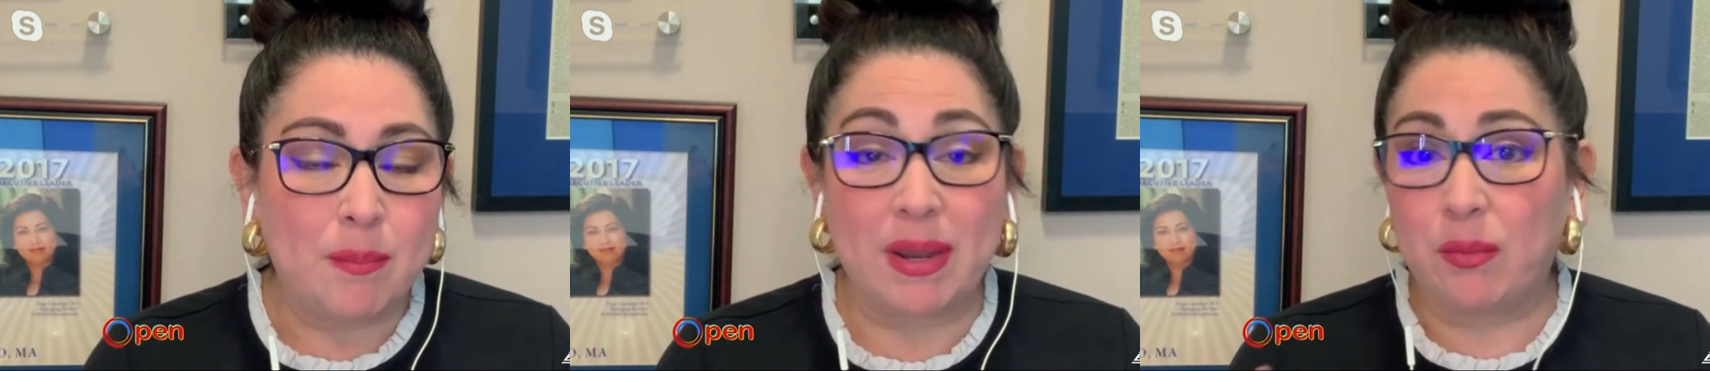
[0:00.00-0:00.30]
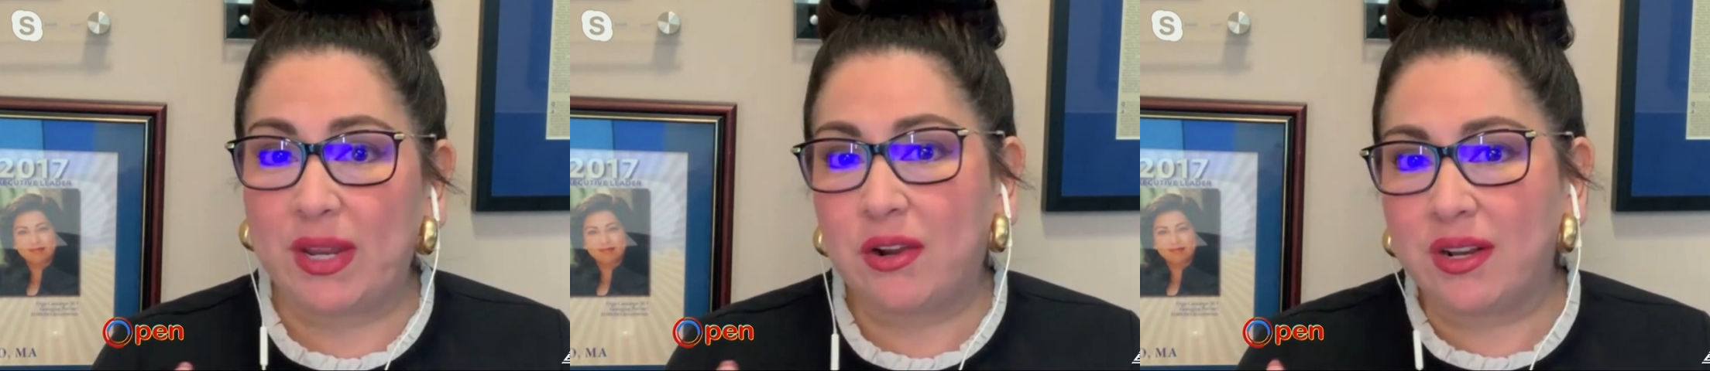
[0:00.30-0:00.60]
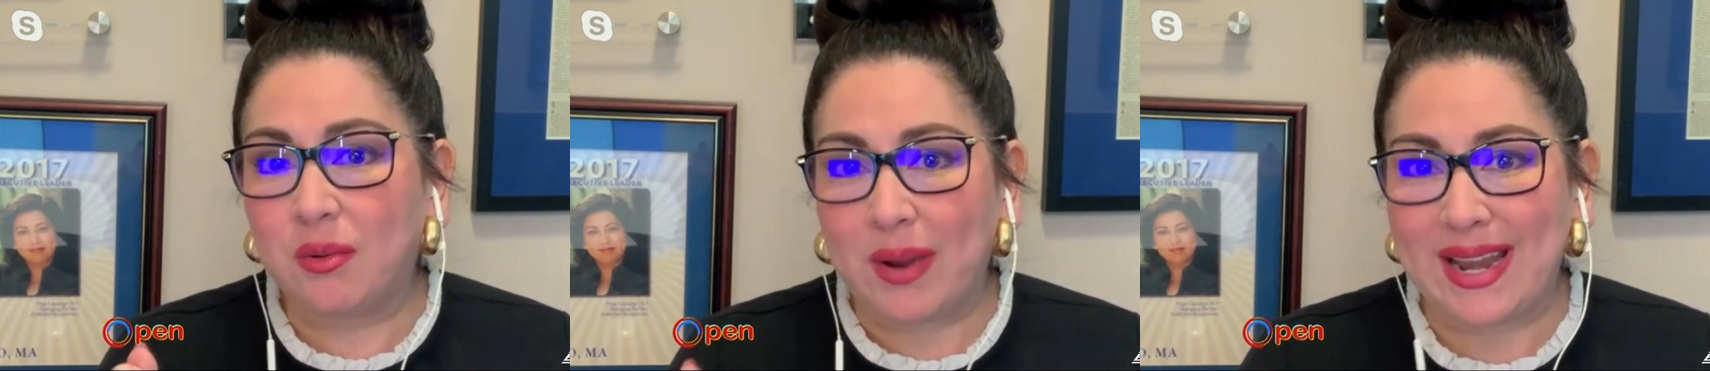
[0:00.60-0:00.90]
Speaker 1: But we
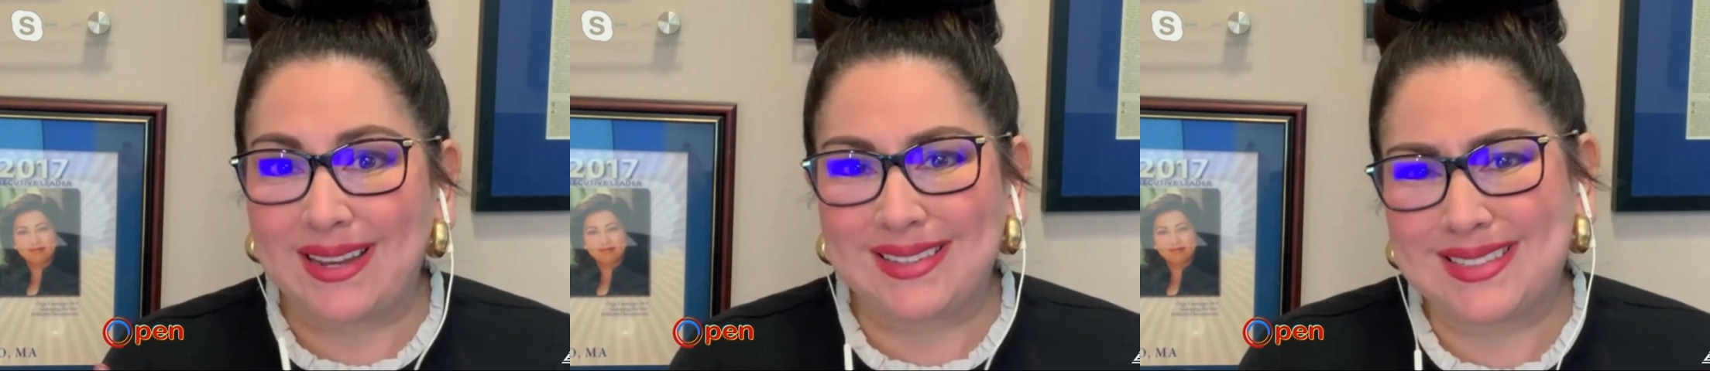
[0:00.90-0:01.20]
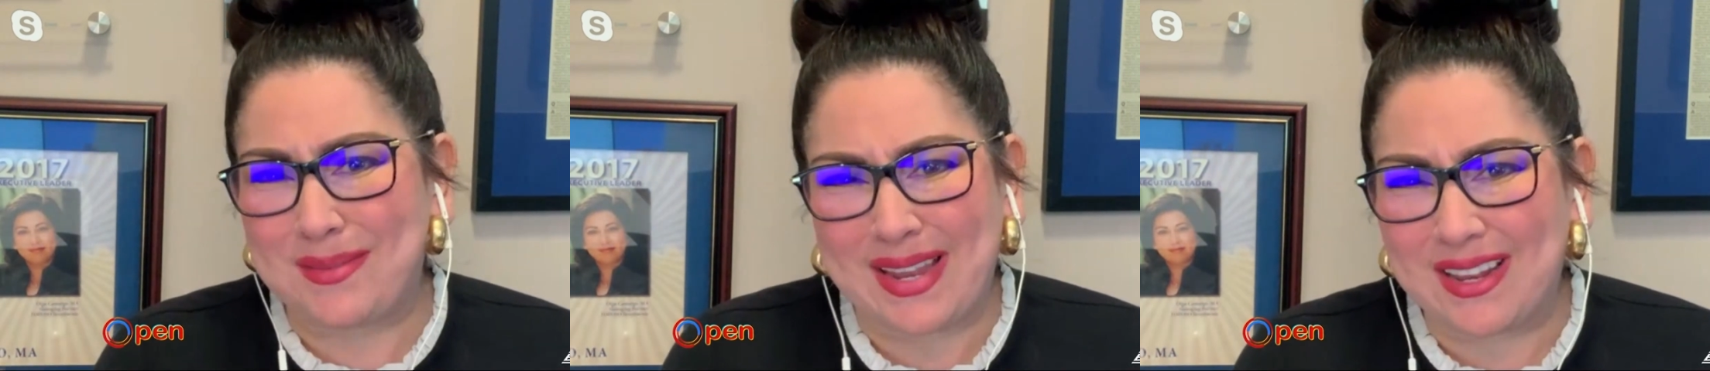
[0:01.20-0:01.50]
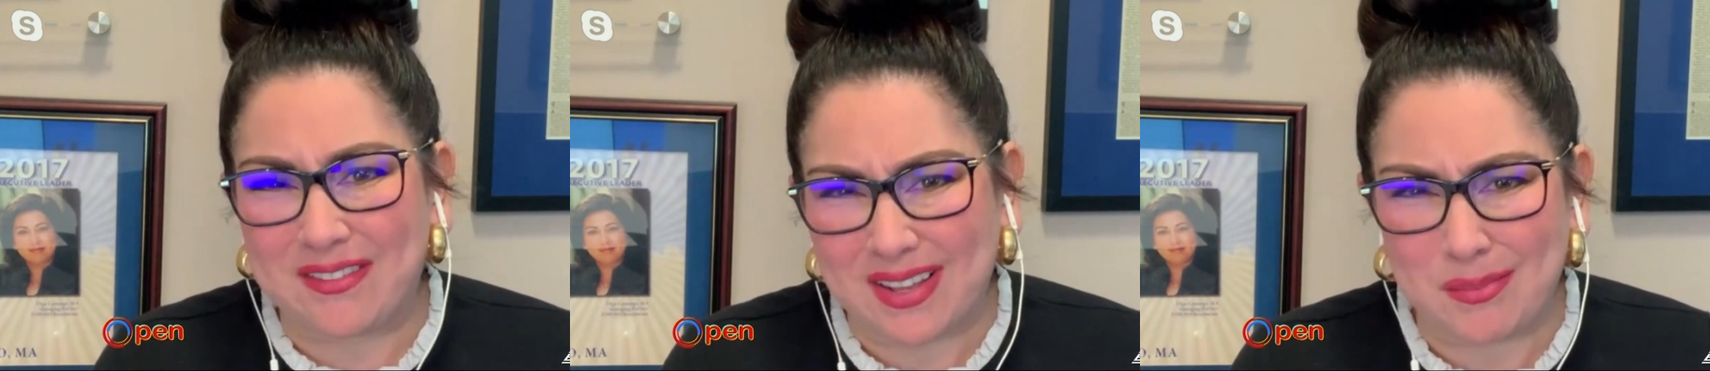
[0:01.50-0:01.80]
couldn't wait to make
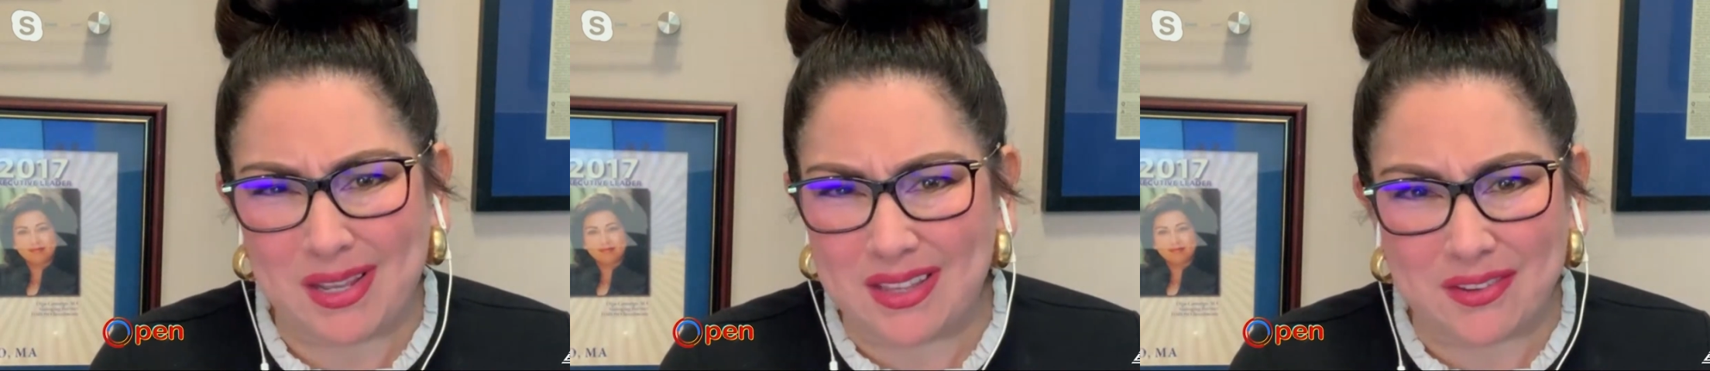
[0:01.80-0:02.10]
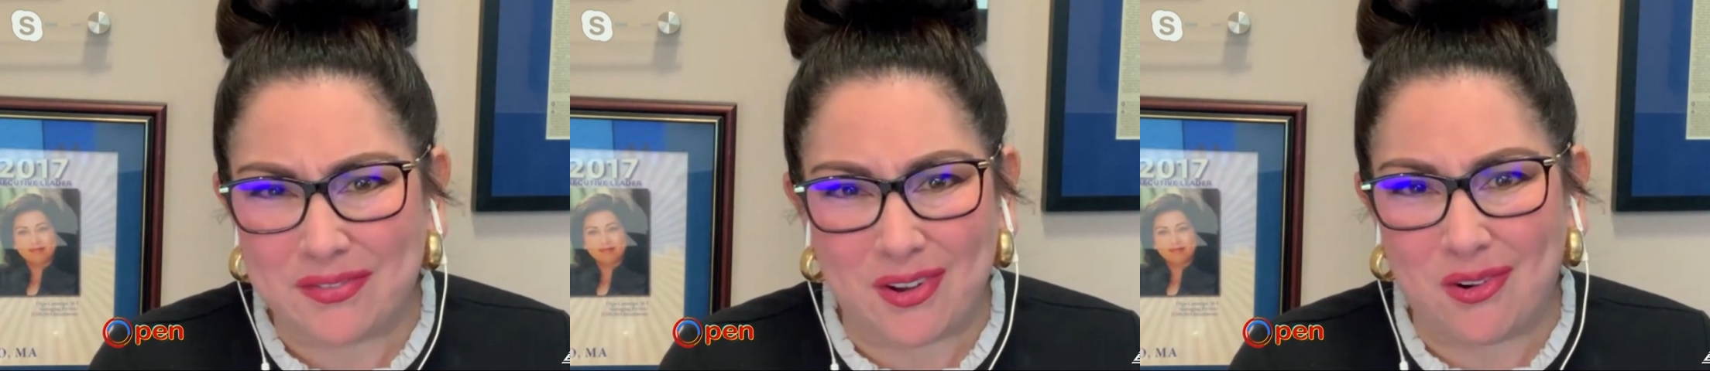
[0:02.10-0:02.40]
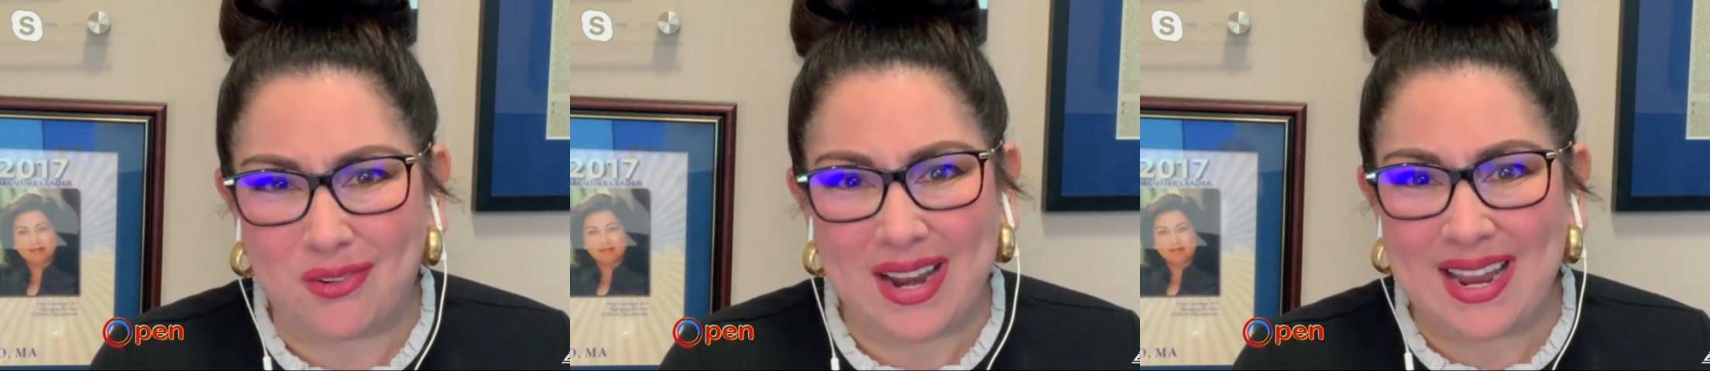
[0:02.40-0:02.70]
it available on the phone